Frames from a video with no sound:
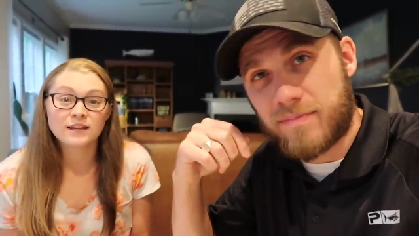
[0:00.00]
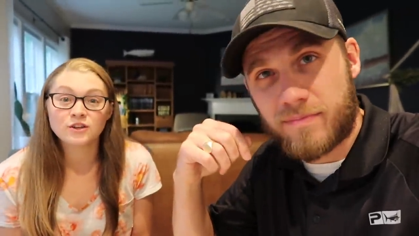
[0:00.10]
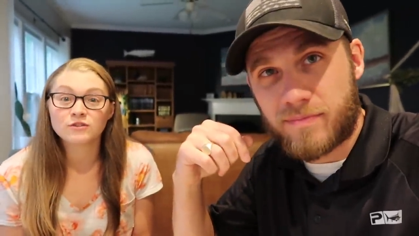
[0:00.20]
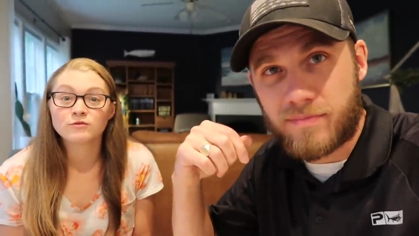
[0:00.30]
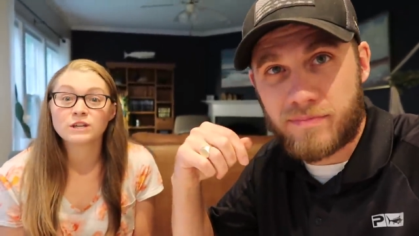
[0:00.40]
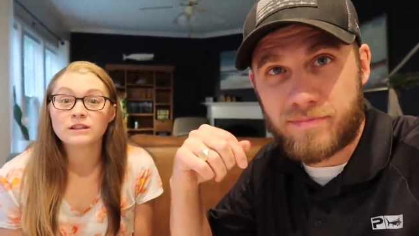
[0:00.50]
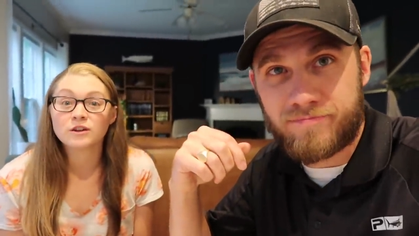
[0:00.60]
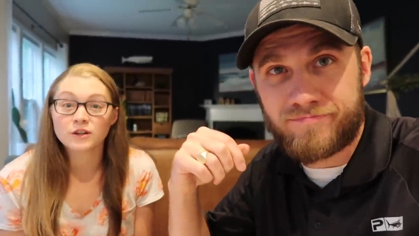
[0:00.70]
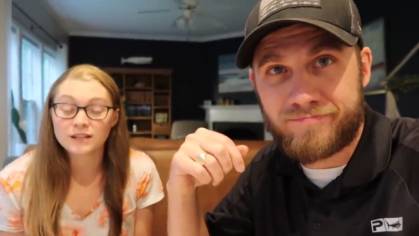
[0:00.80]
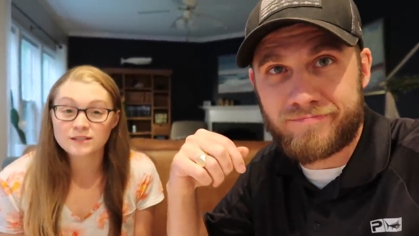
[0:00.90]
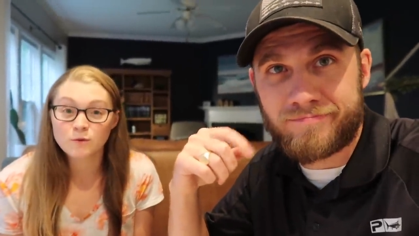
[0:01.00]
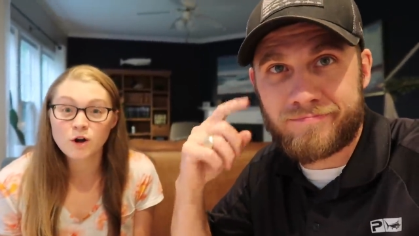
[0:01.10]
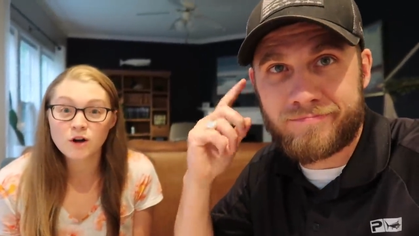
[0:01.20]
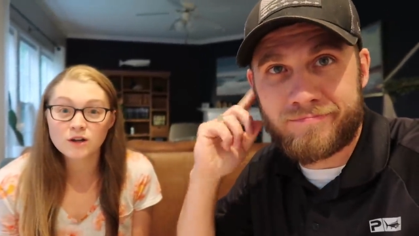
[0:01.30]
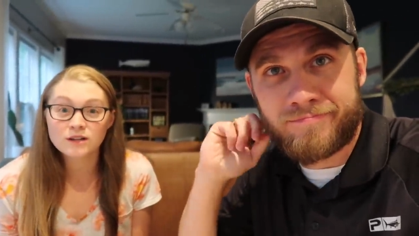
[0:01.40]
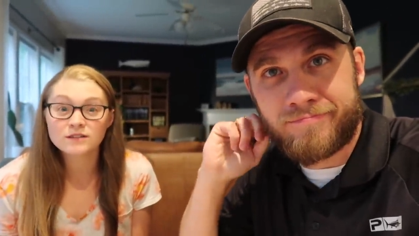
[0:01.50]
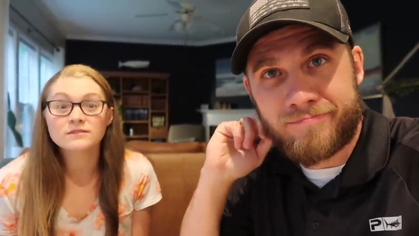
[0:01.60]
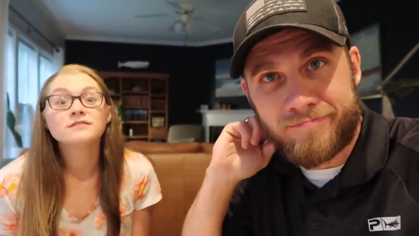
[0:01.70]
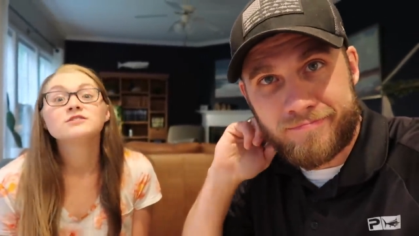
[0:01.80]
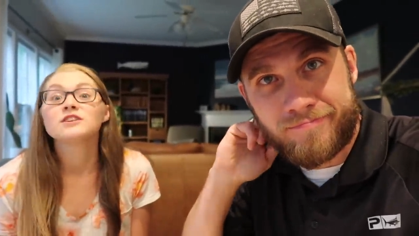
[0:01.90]
Speaker 1: and you're relearning to walk.
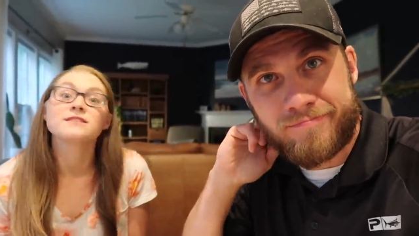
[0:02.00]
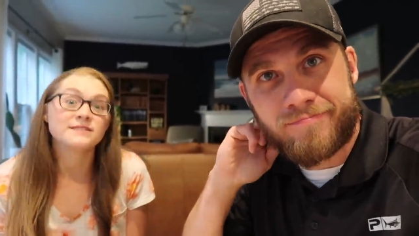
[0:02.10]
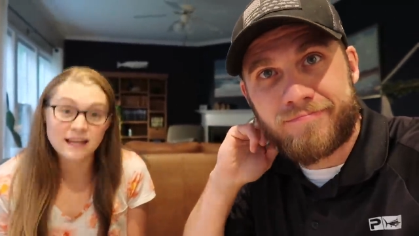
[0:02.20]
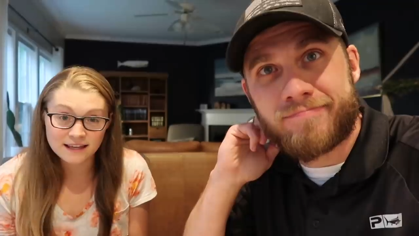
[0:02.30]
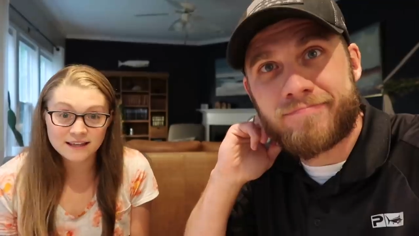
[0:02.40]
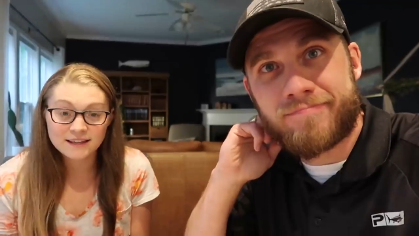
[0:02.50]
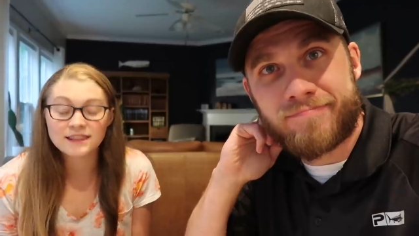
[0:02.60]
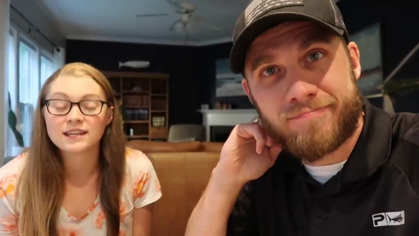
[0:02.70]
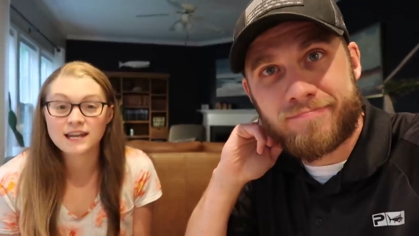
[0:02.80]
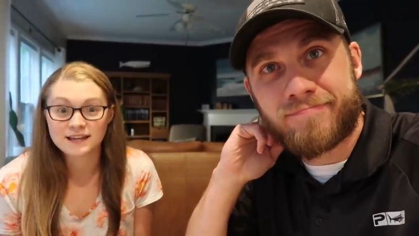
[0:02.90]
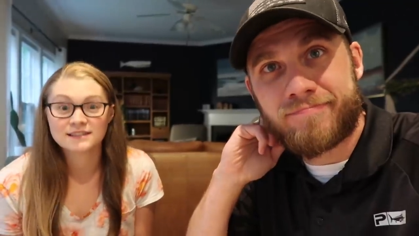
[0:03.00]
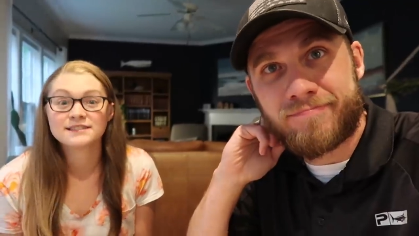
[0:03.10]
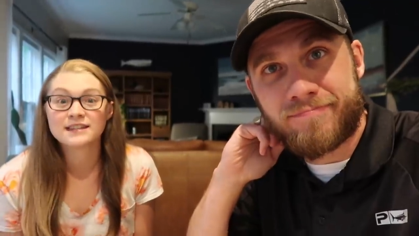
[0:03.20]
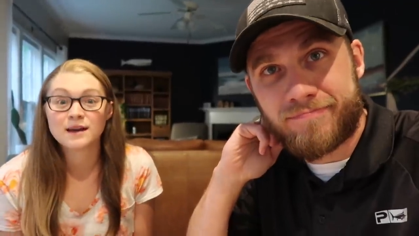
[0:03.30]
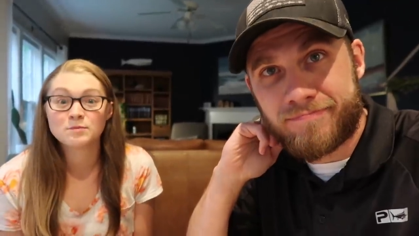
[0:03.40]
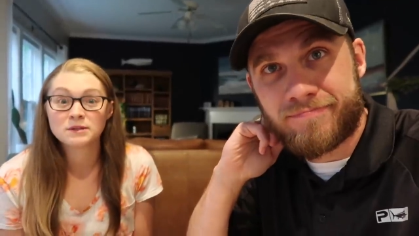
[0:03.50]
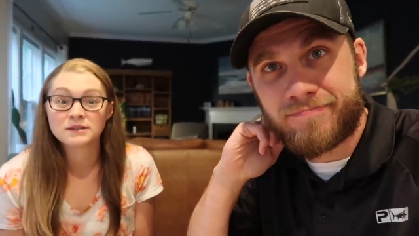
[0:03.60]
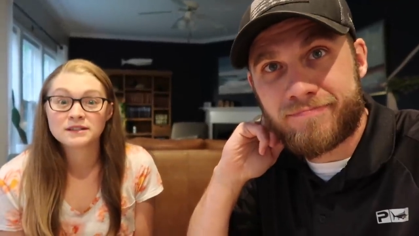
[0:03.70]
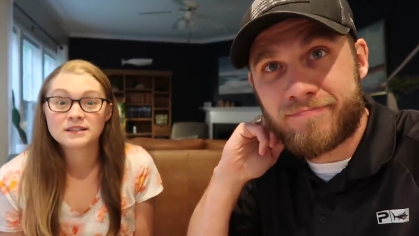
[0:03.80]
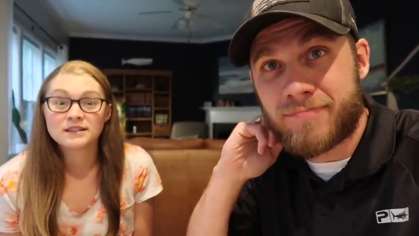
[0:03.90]
Just take the next step.
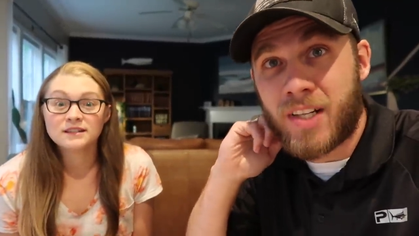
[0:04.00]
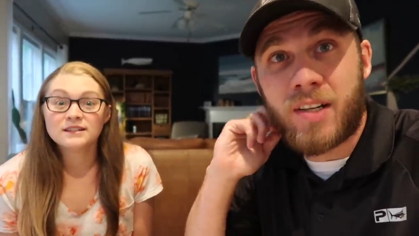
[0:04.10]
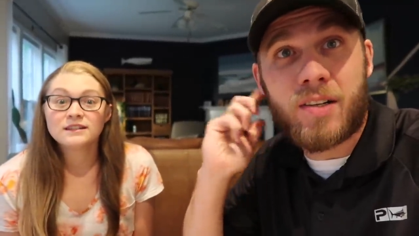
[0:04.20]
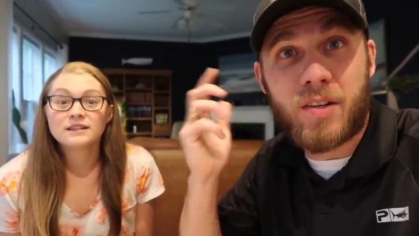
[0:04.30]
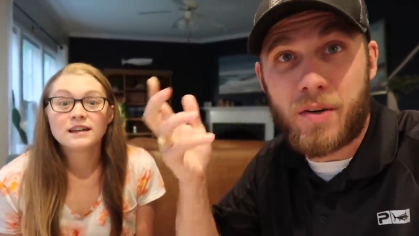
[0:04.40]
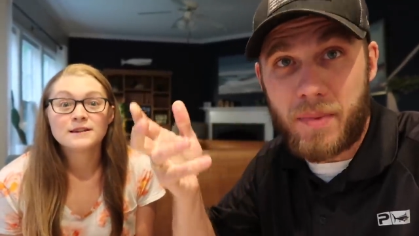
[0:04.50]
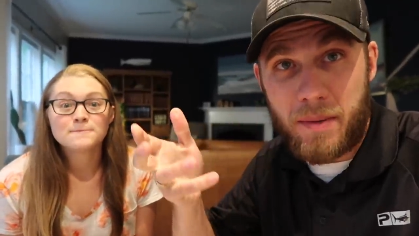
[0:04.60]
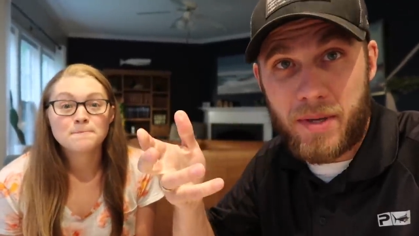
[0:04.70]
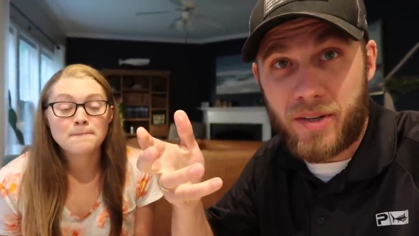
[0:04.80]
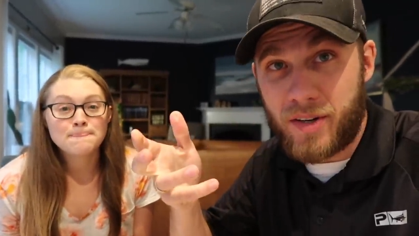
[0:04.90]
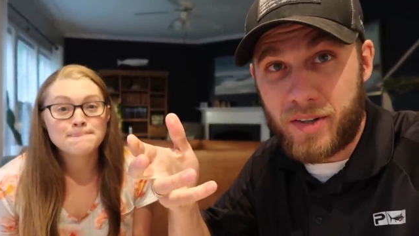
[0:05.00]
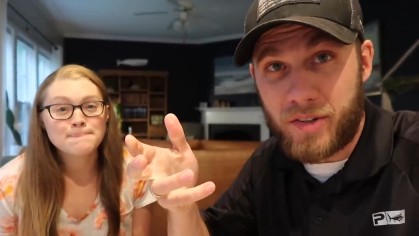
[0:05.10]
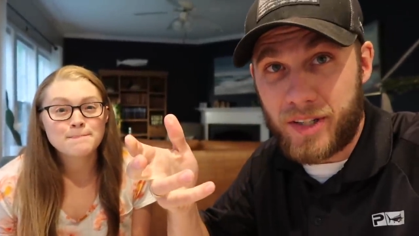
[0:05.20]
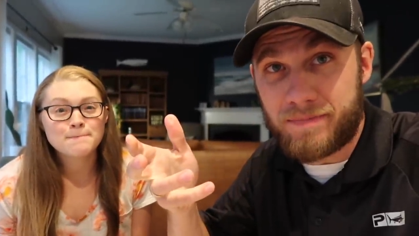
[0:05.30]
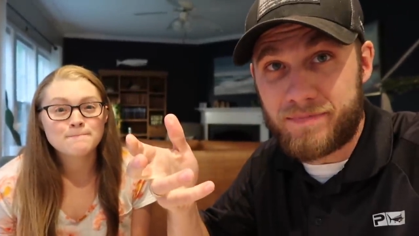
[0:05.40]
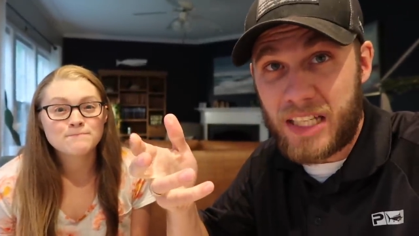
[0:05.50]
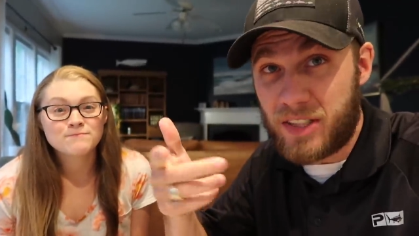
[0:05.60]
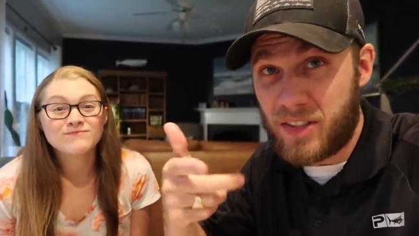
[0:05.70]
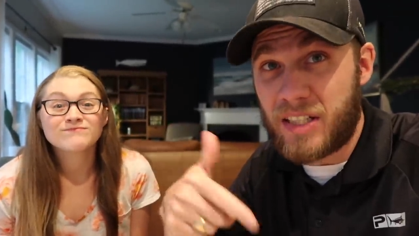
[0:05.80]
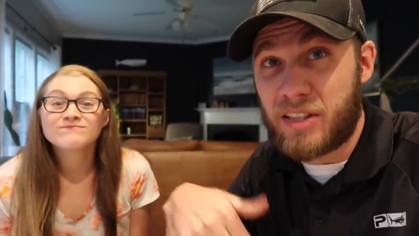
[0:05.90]
Speaker 2: Or maybe you're hungry
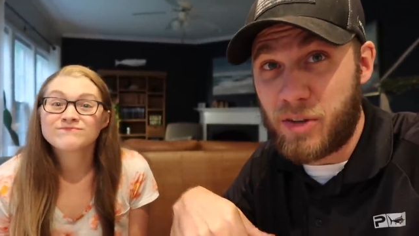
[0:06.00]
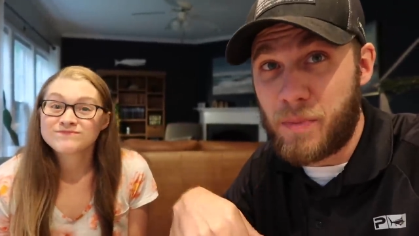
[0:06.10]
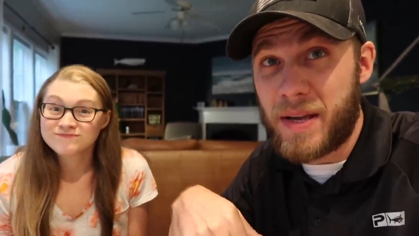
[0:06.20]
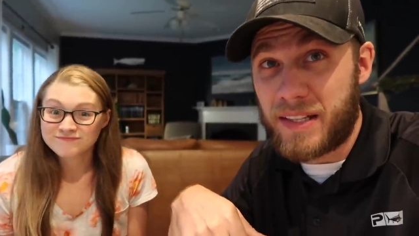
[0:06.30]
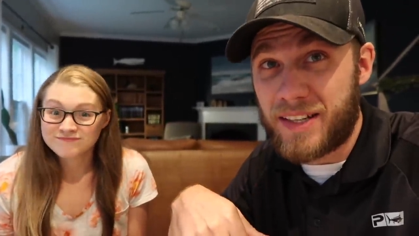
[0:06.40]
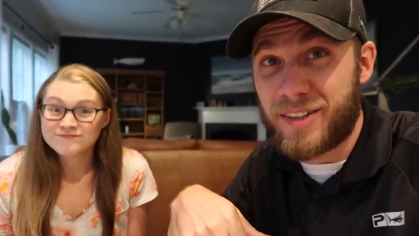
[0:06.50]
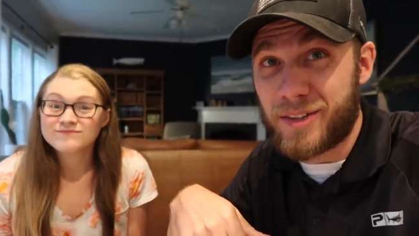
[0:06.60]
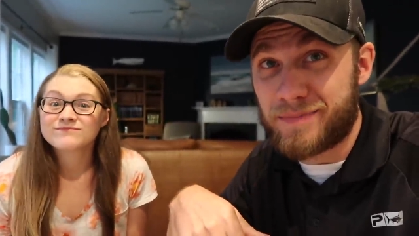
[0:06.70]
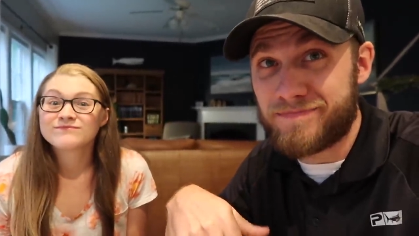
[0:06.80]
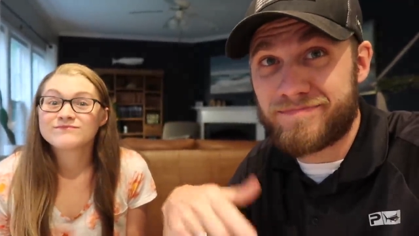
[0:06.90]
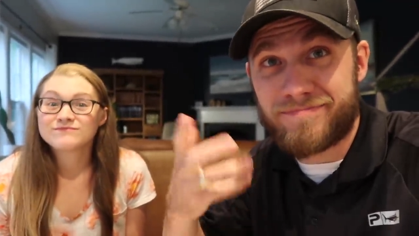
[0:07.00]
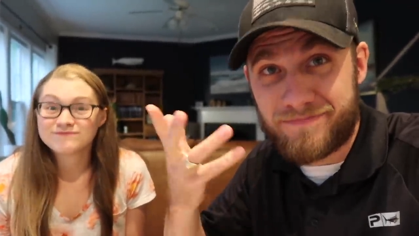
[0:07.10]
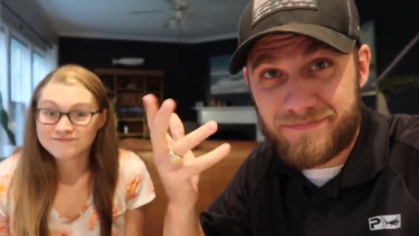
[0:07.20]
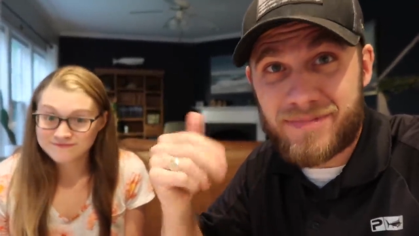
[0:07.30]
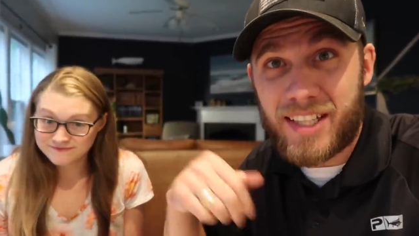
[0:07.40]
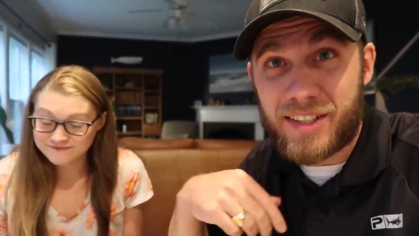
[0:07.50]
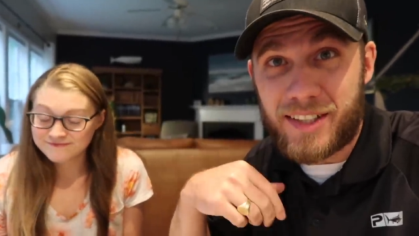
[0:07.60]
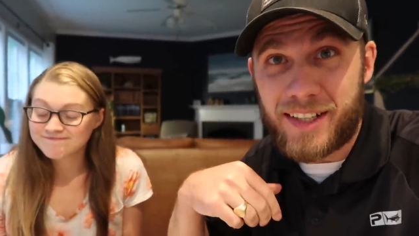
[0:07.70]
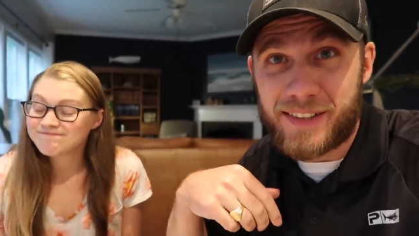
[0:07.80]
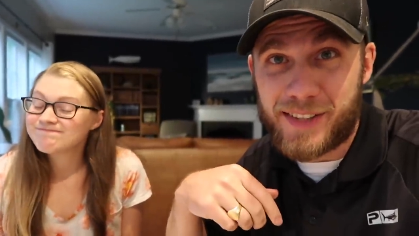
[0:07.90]
and you need to go make dinner. Take
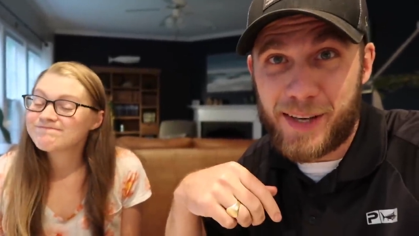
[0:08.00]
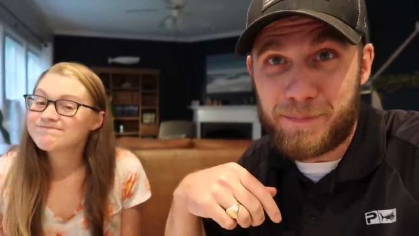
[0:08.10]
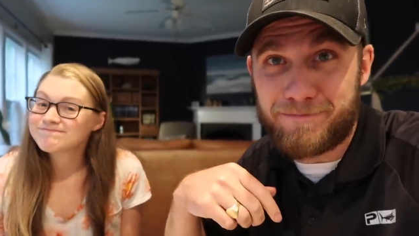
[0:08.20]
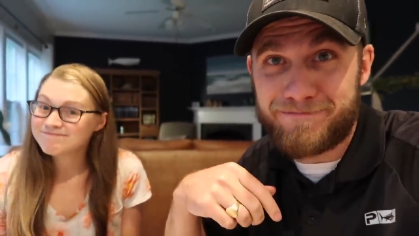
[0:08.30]
the next step.